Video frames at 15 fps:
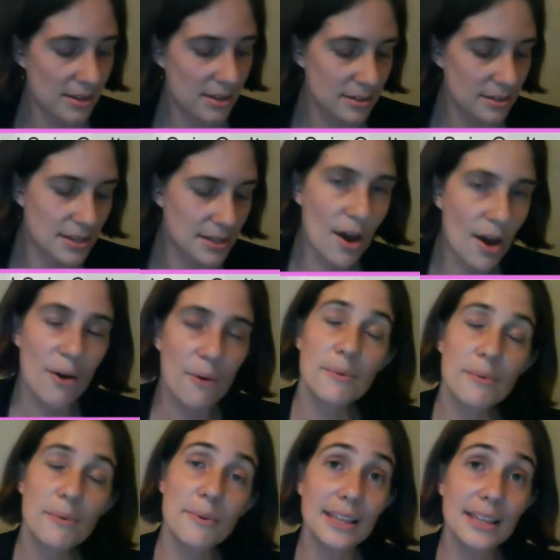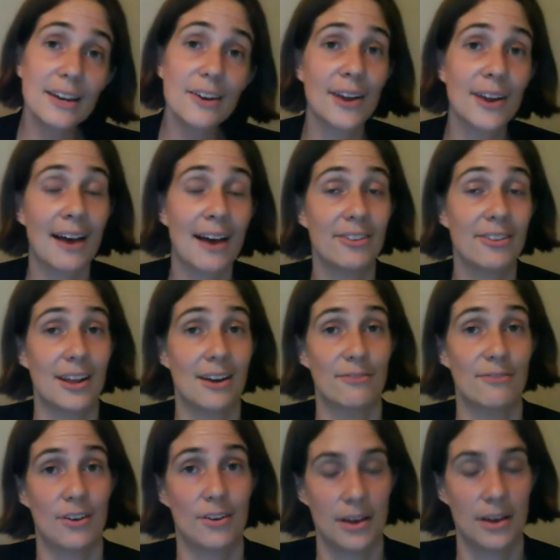so we really don't have a lot of
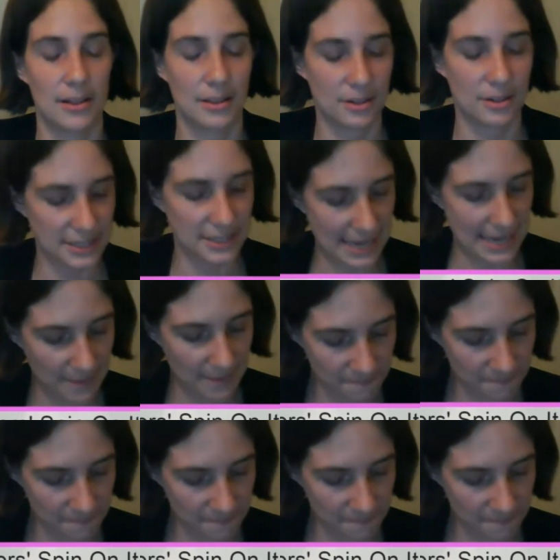fall colors yet.